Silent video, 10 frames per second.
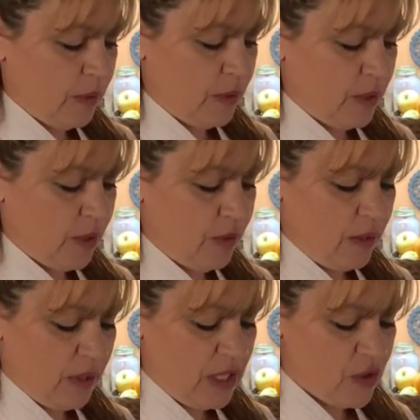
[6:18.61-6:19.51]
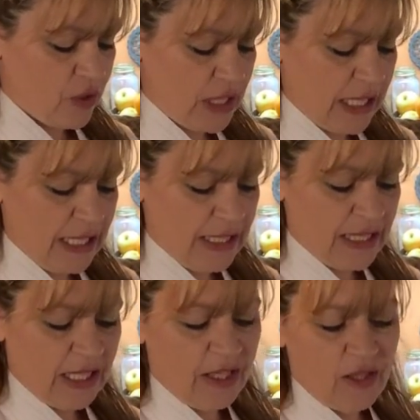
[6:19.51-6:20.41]
So these are tiny,
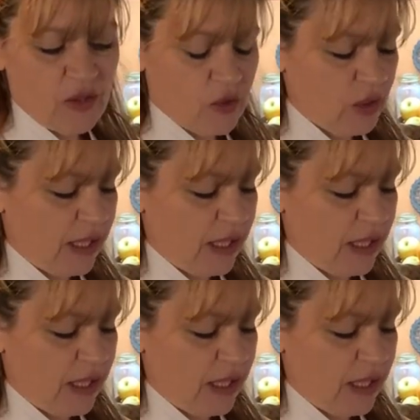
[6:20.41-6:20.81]
tiny. These are